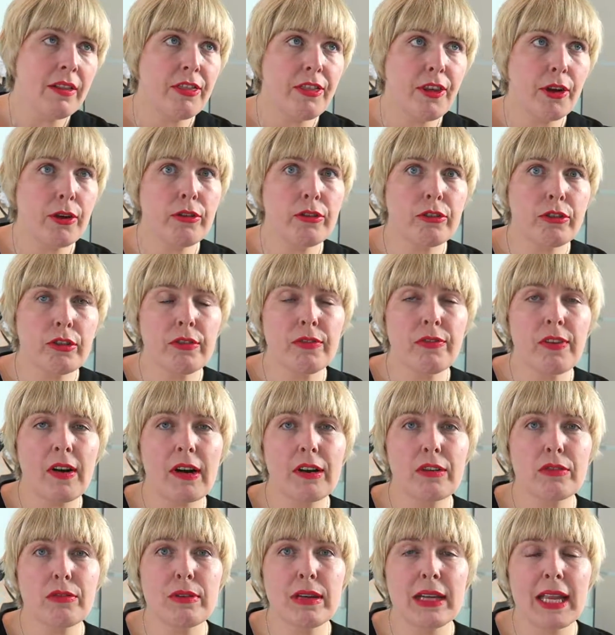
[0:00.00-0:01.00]
Those 2
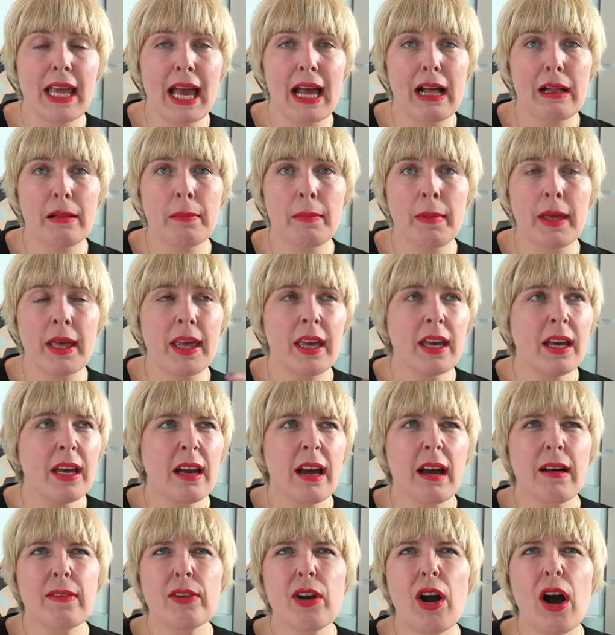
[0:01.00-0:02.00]
files really help me.
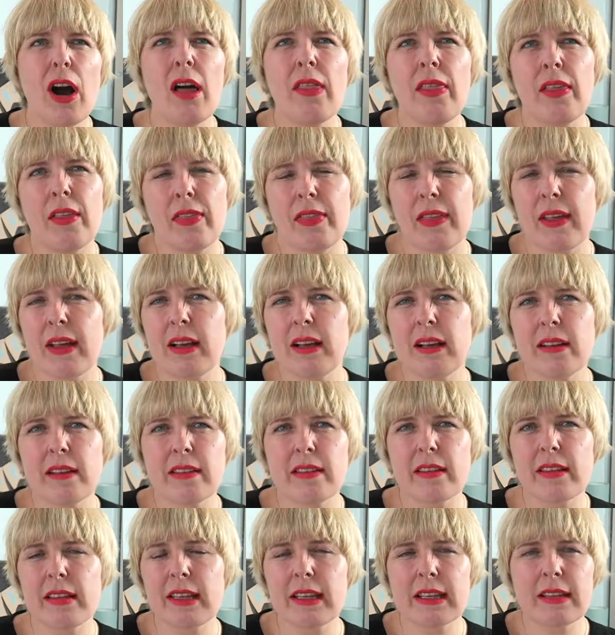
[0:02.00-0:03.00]
I've got other
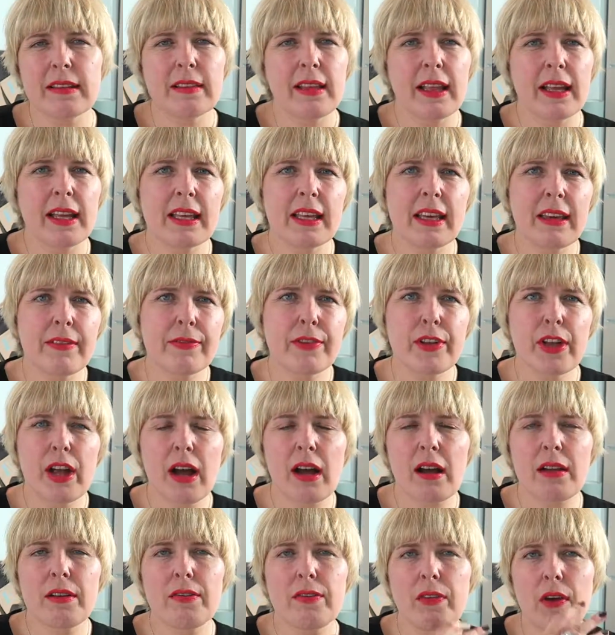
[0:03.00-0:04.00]
things like gift
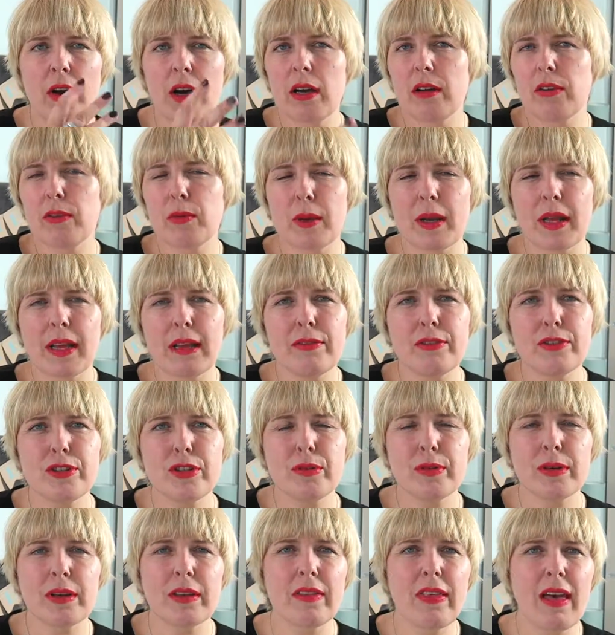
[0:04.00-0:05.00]
guide files when I ever
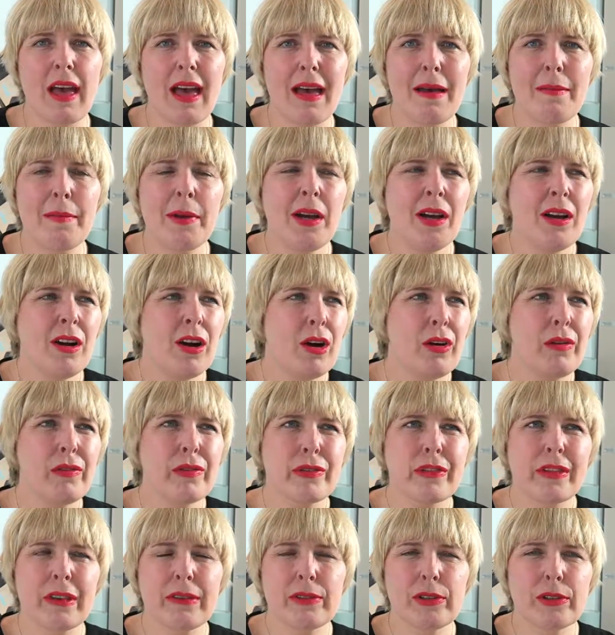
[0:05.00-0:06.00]
do one of them.
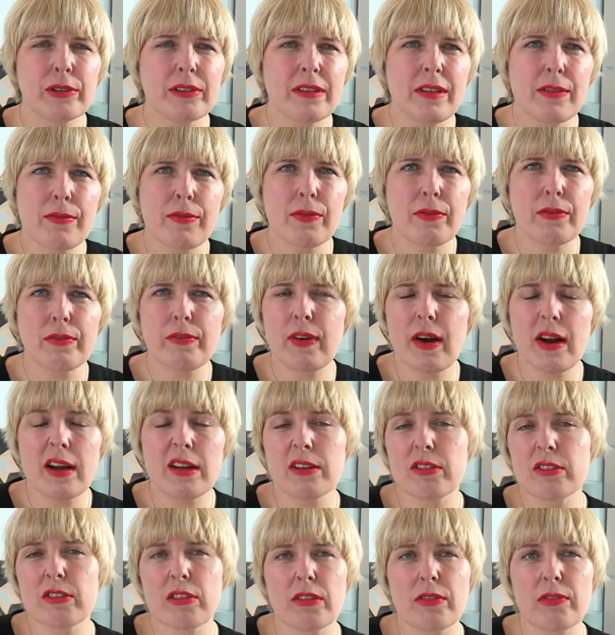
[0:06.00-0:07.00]
Obviously I've got different
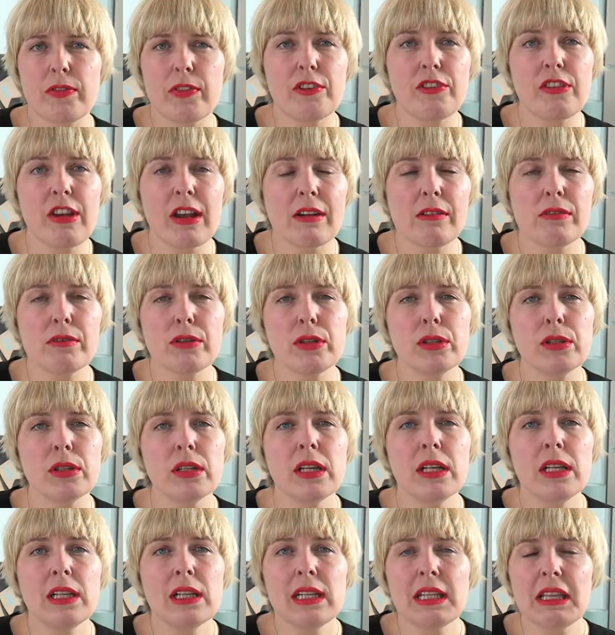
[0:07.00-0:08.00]
files just for
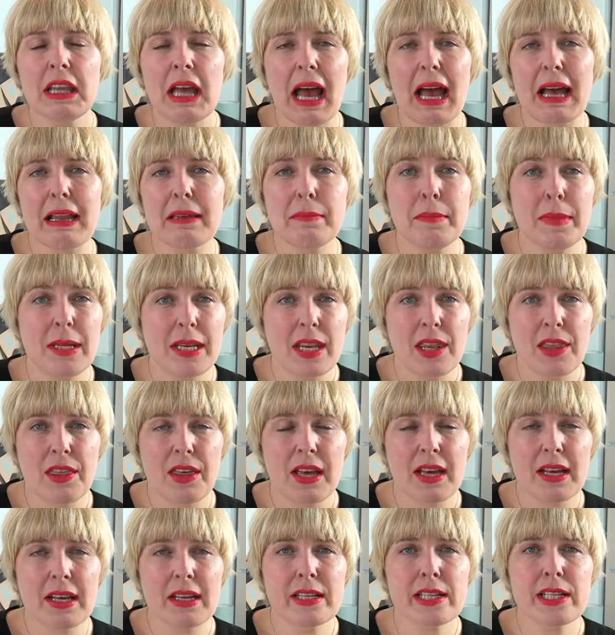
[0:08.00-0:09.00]
general admin
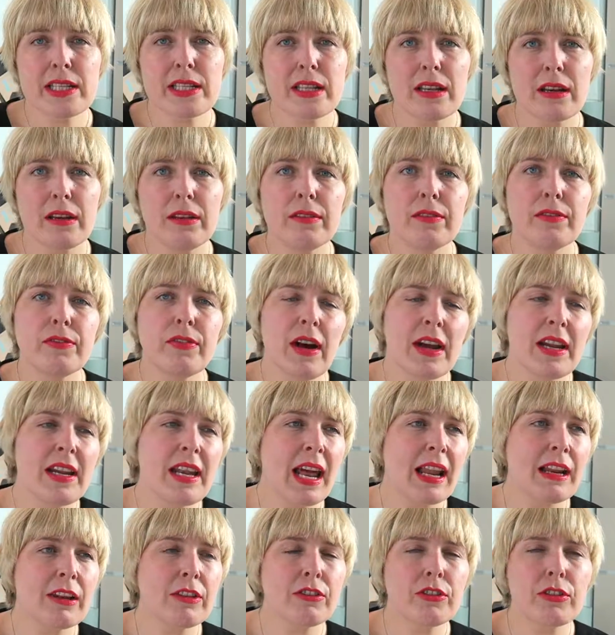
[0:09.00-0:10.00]
things and
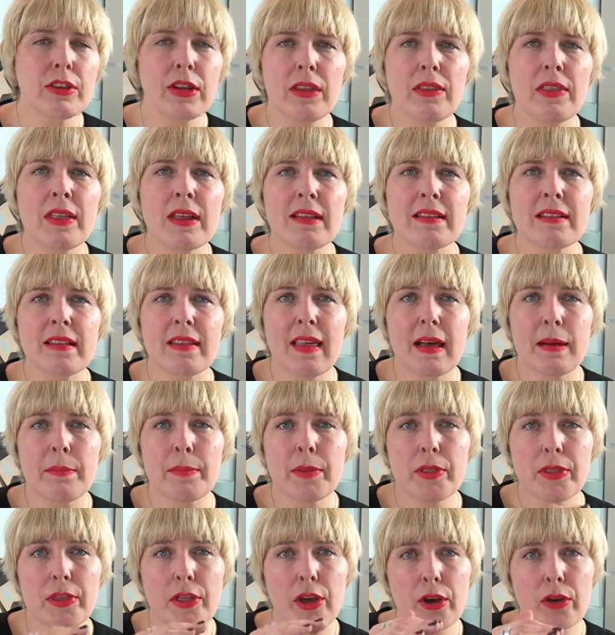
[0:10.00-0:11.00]
financial and things like that,
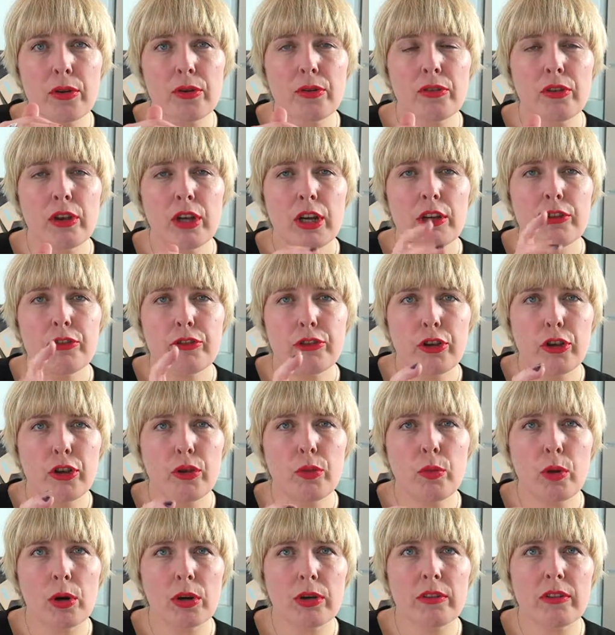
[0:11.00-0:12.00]
but those
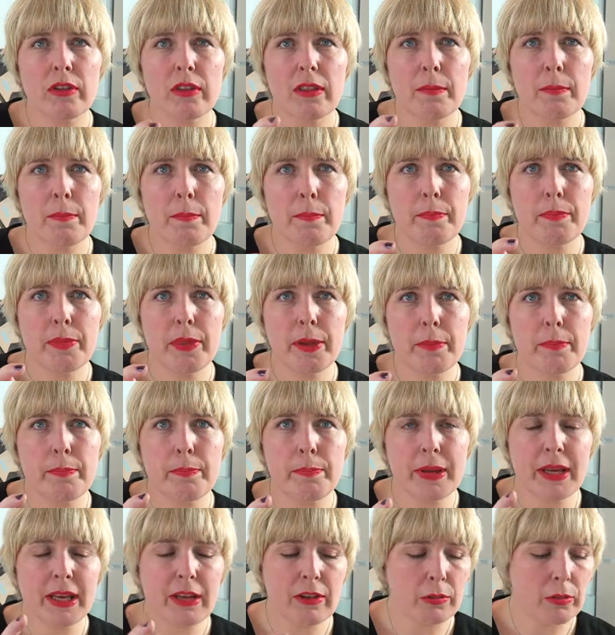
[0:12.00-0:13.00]
2 ones are the
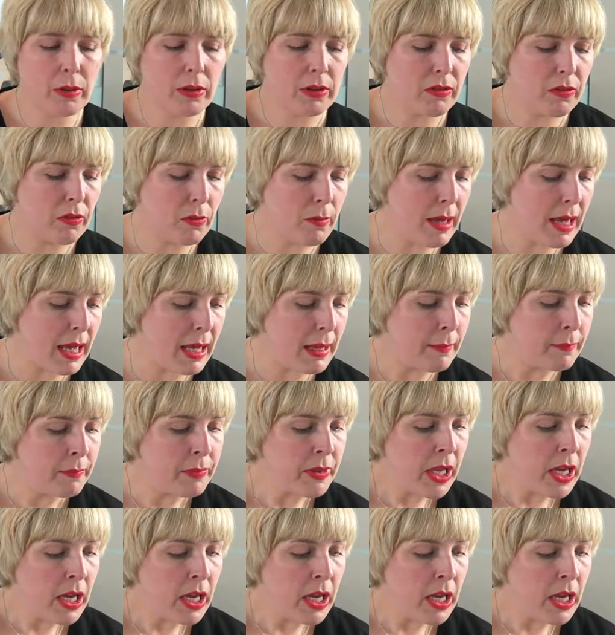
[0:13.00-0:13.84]
biggest ones for me.